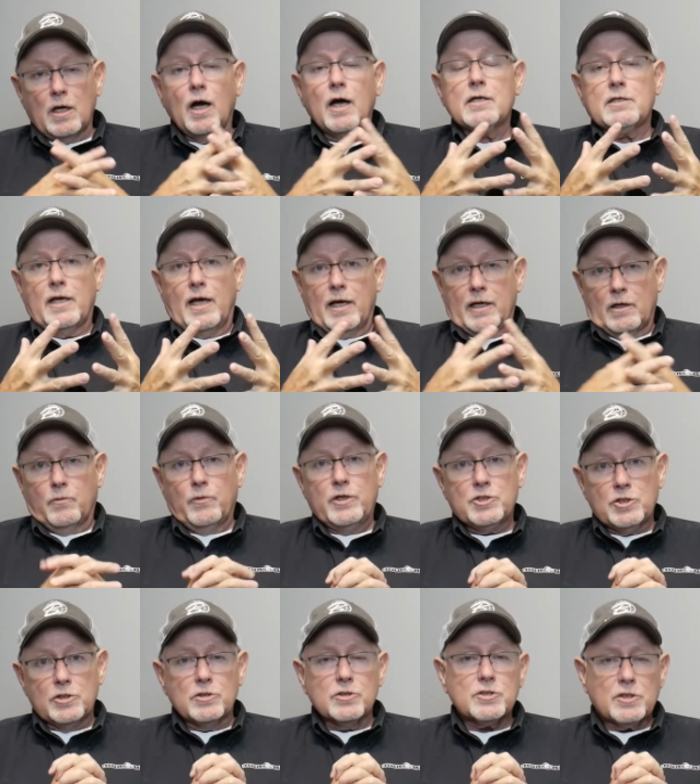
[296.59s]
contact a
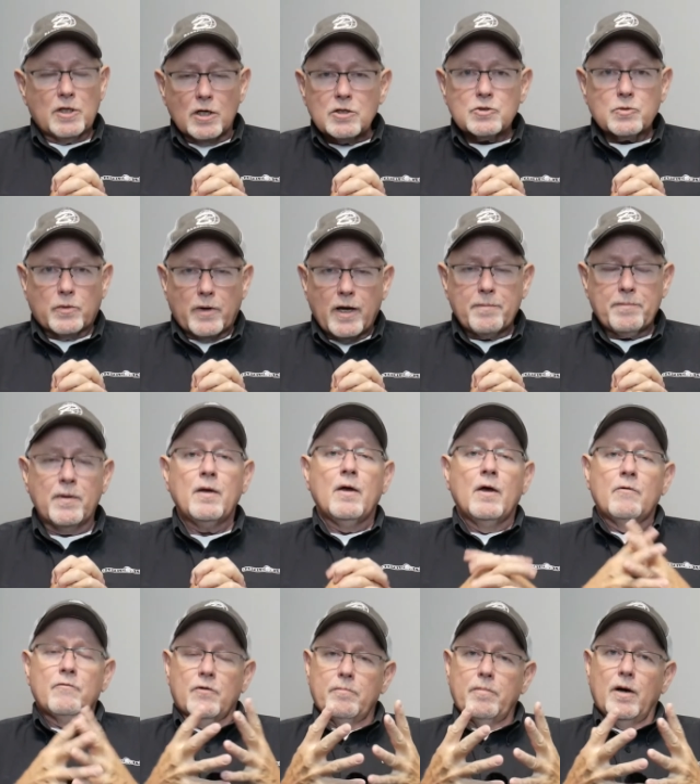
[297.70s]
regional sales rep
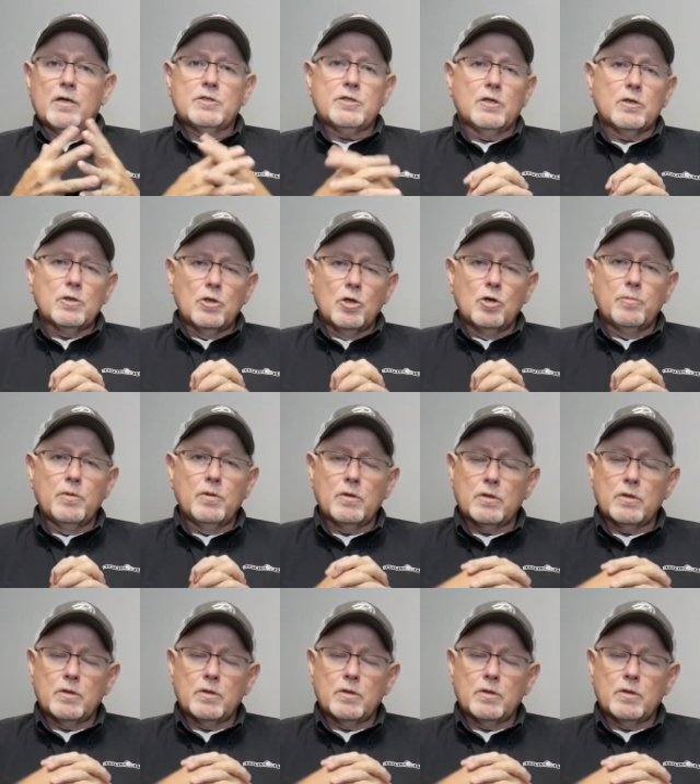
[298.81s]
for for Bartell Global,